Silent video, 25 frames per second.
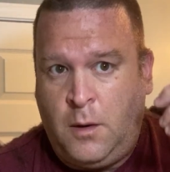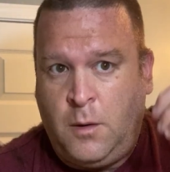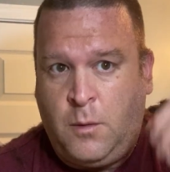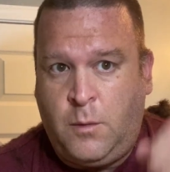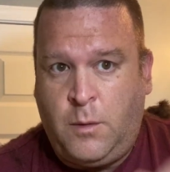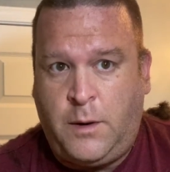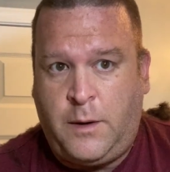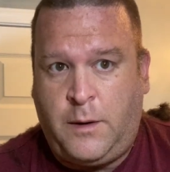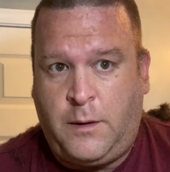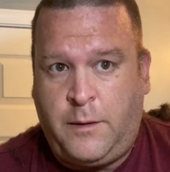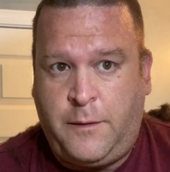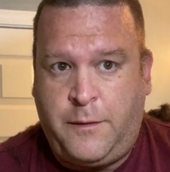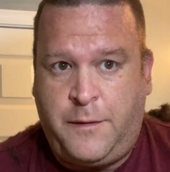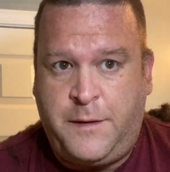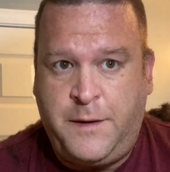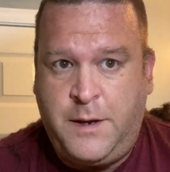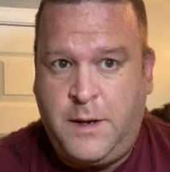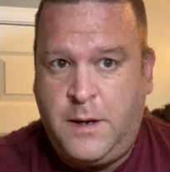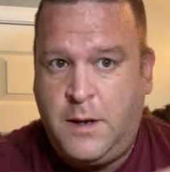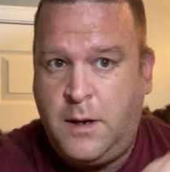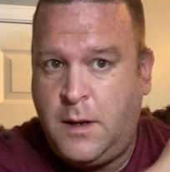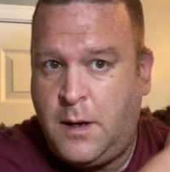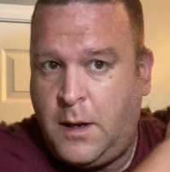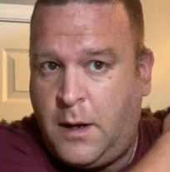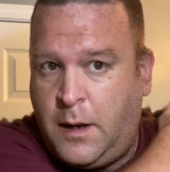Well,
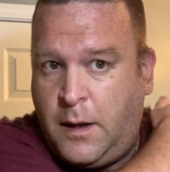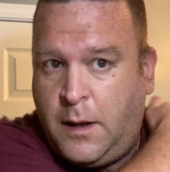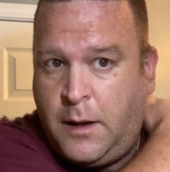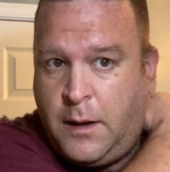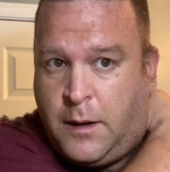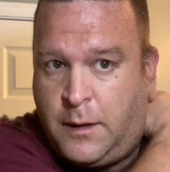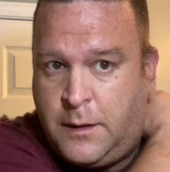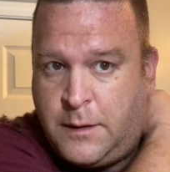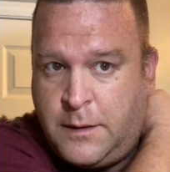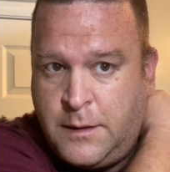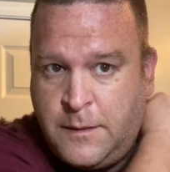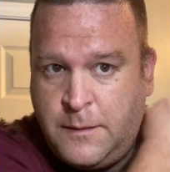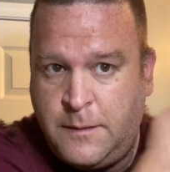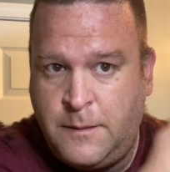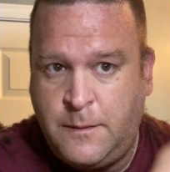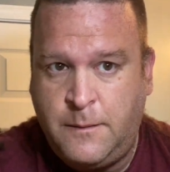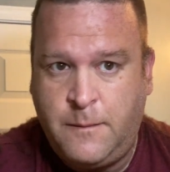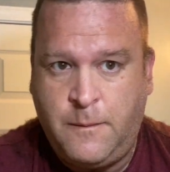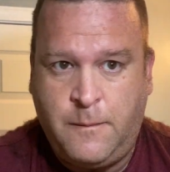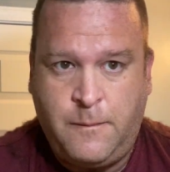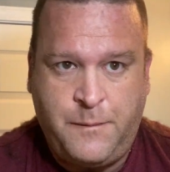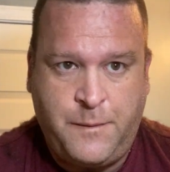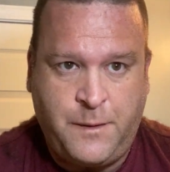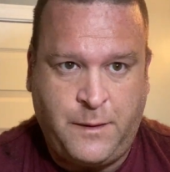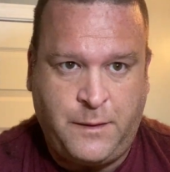the
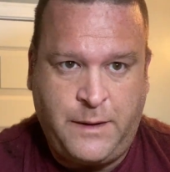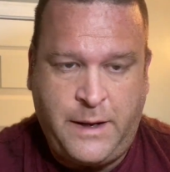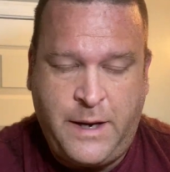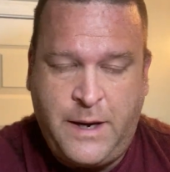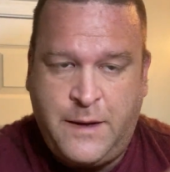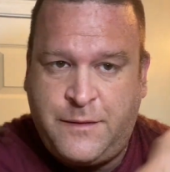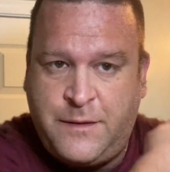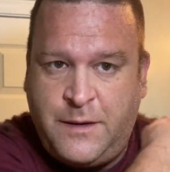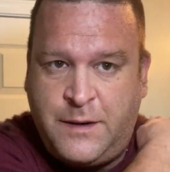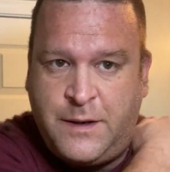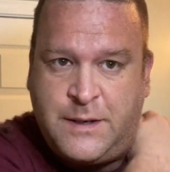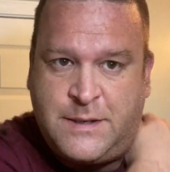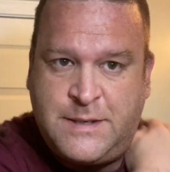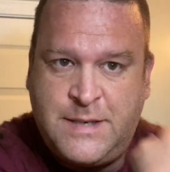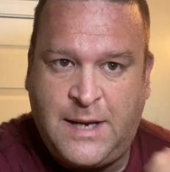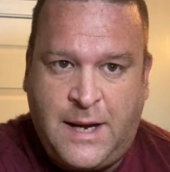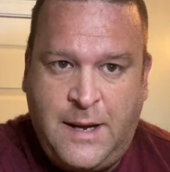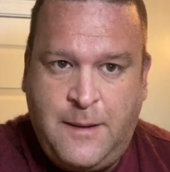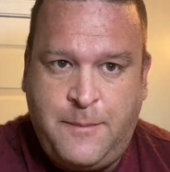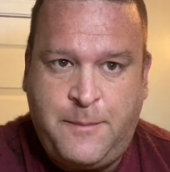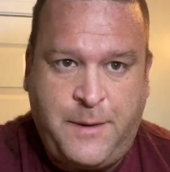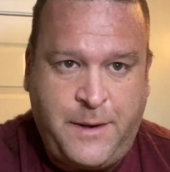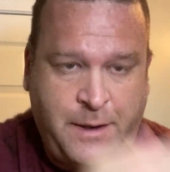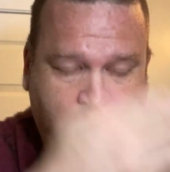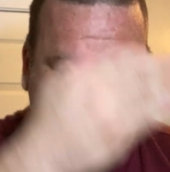length on the
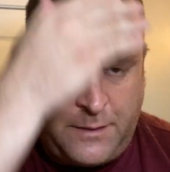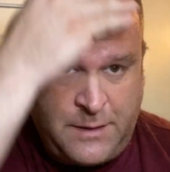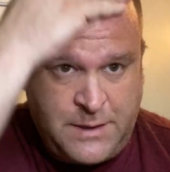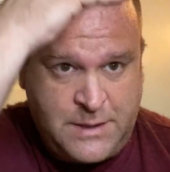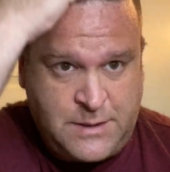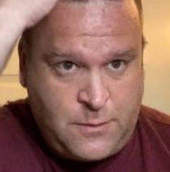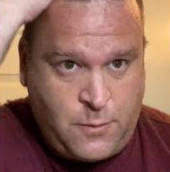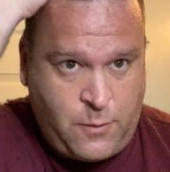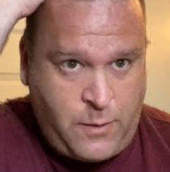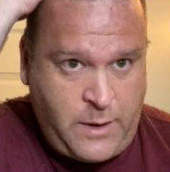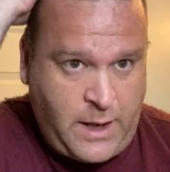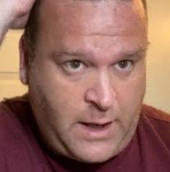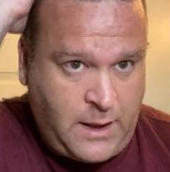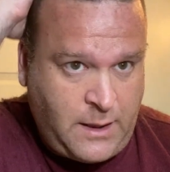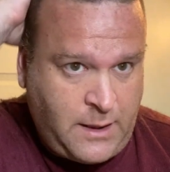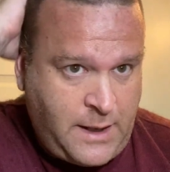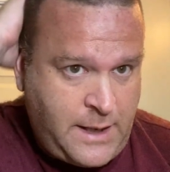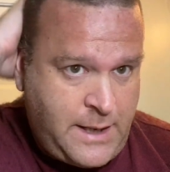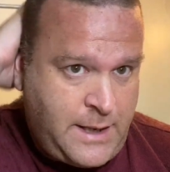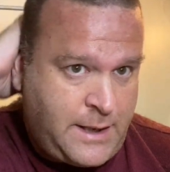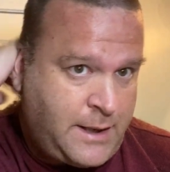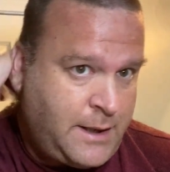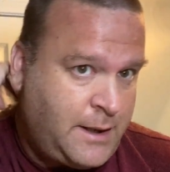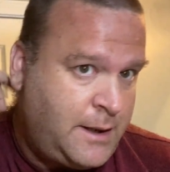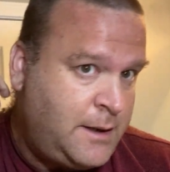top here is the way I
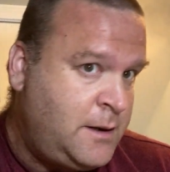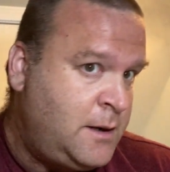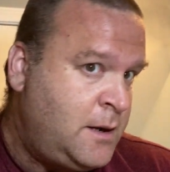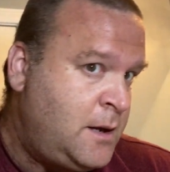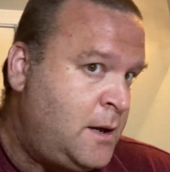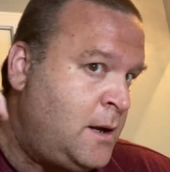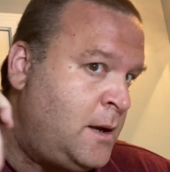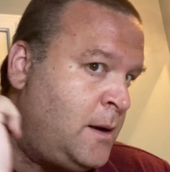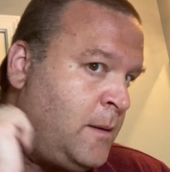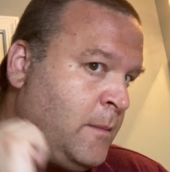like it,